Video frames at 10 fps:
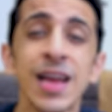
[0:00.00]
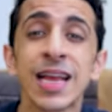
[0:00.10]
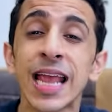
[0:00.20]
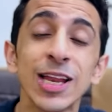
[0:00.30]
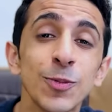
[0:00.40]

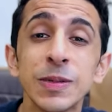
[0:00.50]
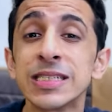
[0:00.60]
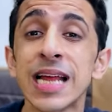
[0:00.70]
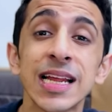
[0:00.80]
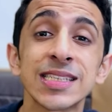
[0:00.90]
Can you please
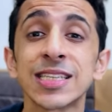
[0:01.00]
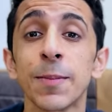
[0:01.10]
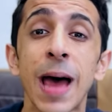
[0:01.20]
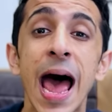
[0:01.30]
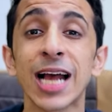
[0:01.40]
tell us some
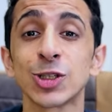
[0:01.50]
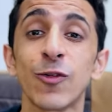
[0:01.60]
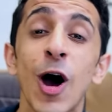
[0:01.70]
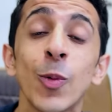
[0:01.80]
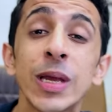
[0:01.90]
hacks of
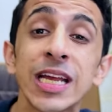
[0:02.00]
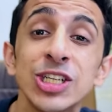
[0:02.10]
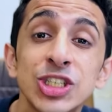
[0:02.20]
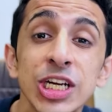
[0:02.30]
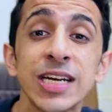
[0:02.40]
how we can
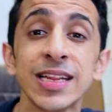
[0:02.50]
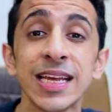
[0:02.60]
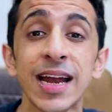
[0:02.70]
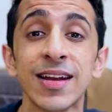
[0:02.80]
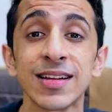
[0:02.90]
cheat in the
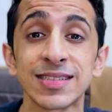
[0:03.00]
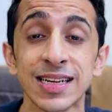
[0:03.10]
entrance